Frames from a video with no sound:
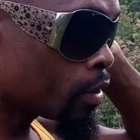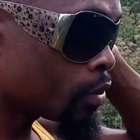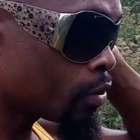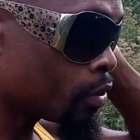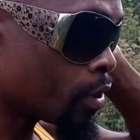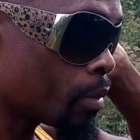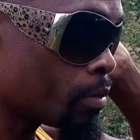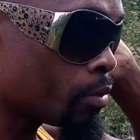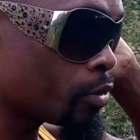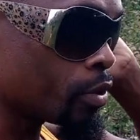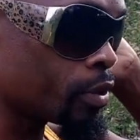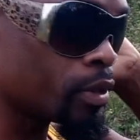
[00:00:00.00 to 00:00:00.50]
so
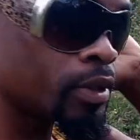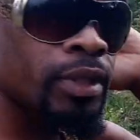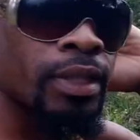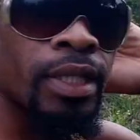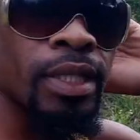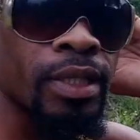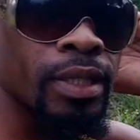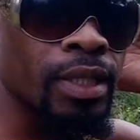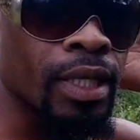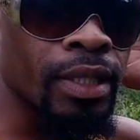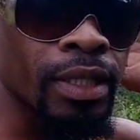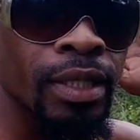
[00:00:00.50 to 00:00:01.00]
I'm just
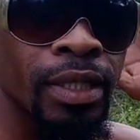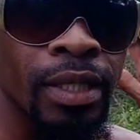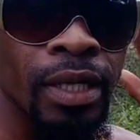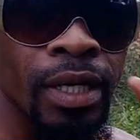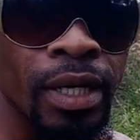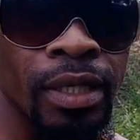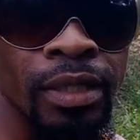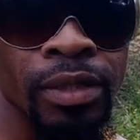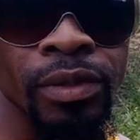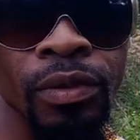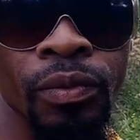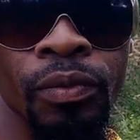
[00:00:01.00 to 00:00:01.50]
saying that the
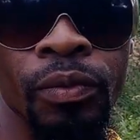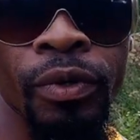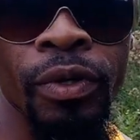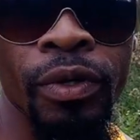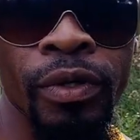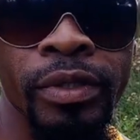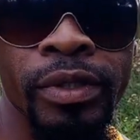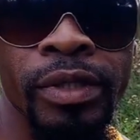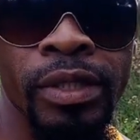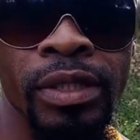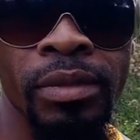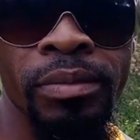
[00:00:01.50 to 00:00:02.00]
Lord
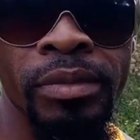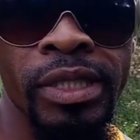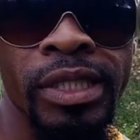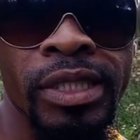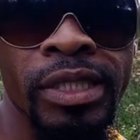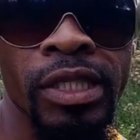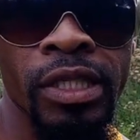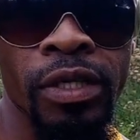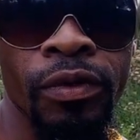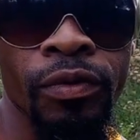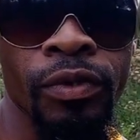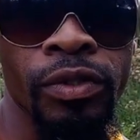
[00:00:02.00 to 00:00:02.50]
works in
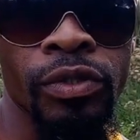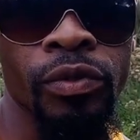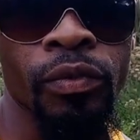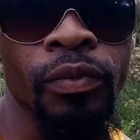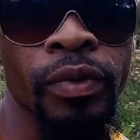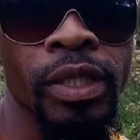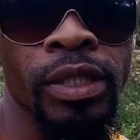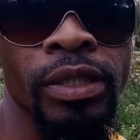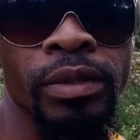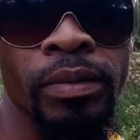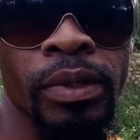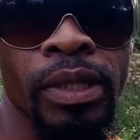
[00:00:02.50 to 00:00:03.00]
mysterious
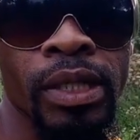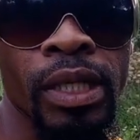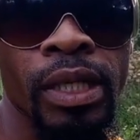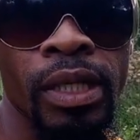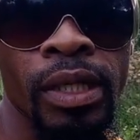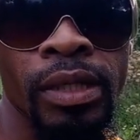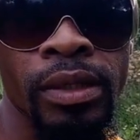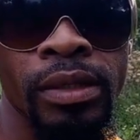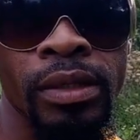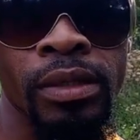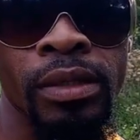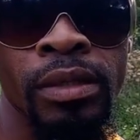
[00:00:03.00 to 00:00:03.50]
ways,
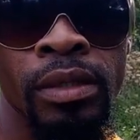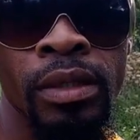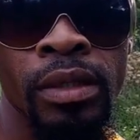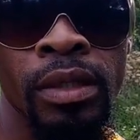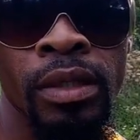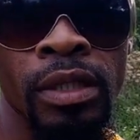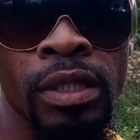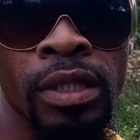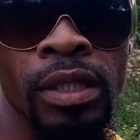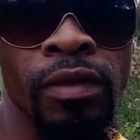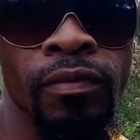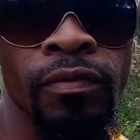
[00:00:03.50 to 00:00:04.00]
because
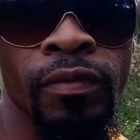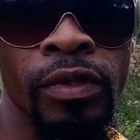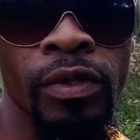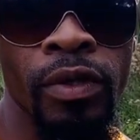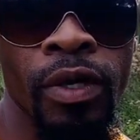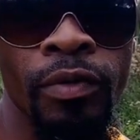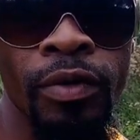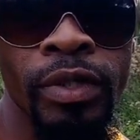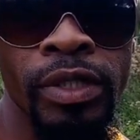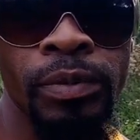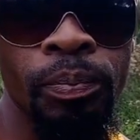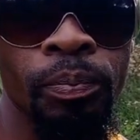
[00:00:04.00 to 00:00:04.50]
even though
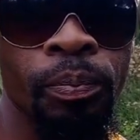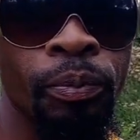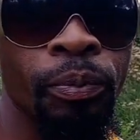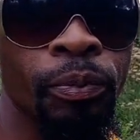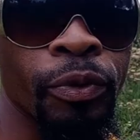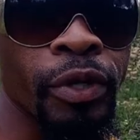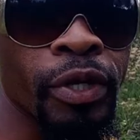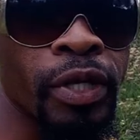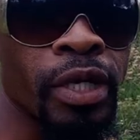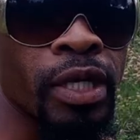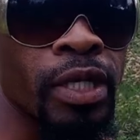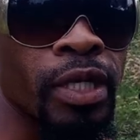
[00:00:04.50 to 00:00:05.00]
I was
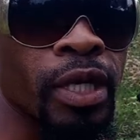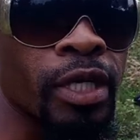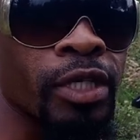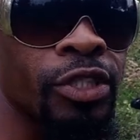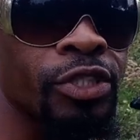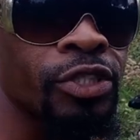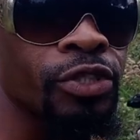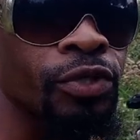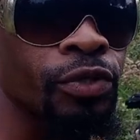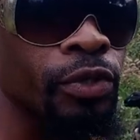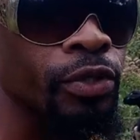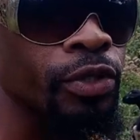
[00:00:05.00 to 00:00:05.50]
praying and
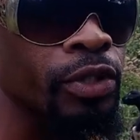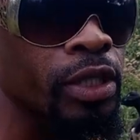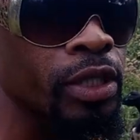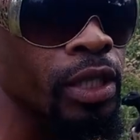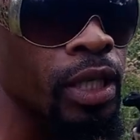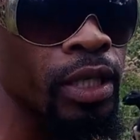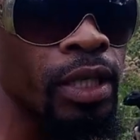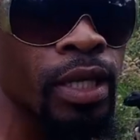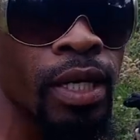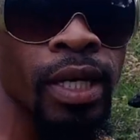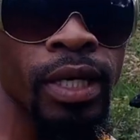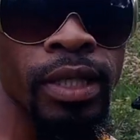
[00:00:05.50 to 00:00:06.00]
searching
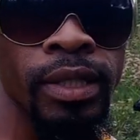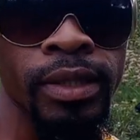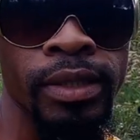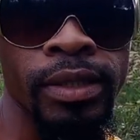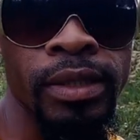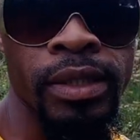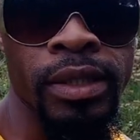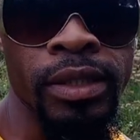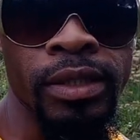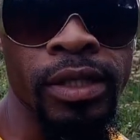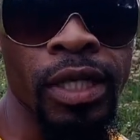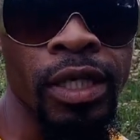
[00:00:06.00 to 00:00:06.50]
and all these
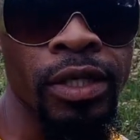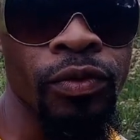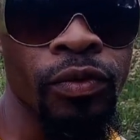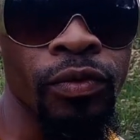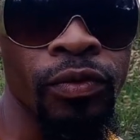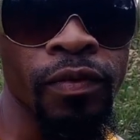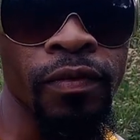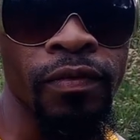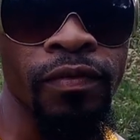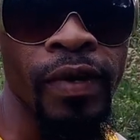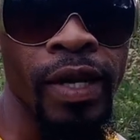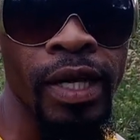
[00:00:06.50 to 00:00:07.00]
things and
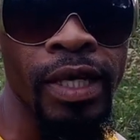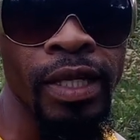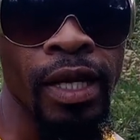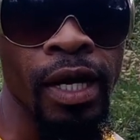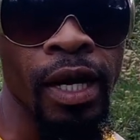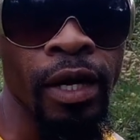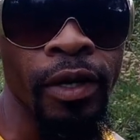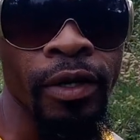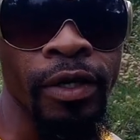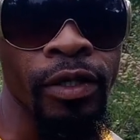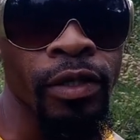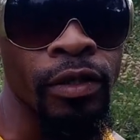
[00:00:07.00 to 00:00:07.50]
couldn't find
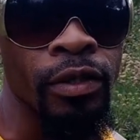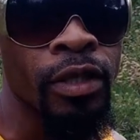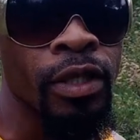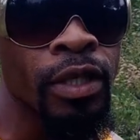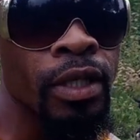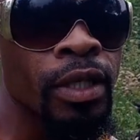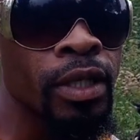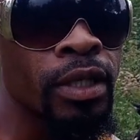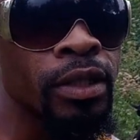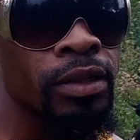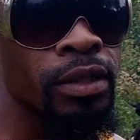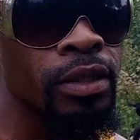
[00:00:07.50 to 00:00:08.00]
her,
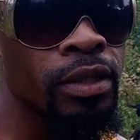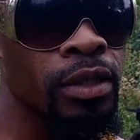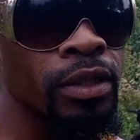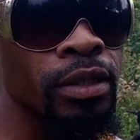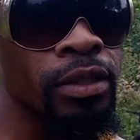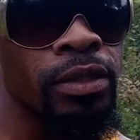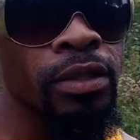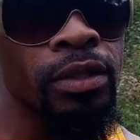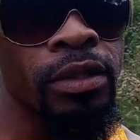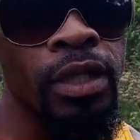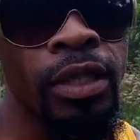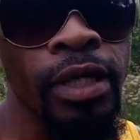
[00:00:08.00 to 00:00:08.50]

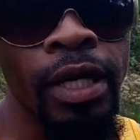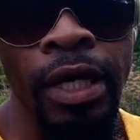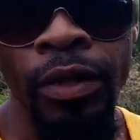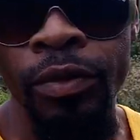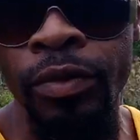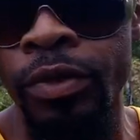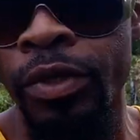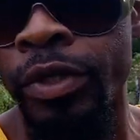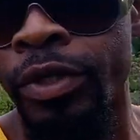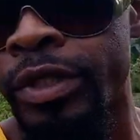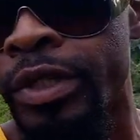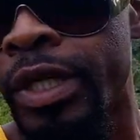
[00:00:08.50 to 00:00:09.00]
the Lord
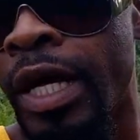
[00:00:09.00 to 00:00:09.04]
would just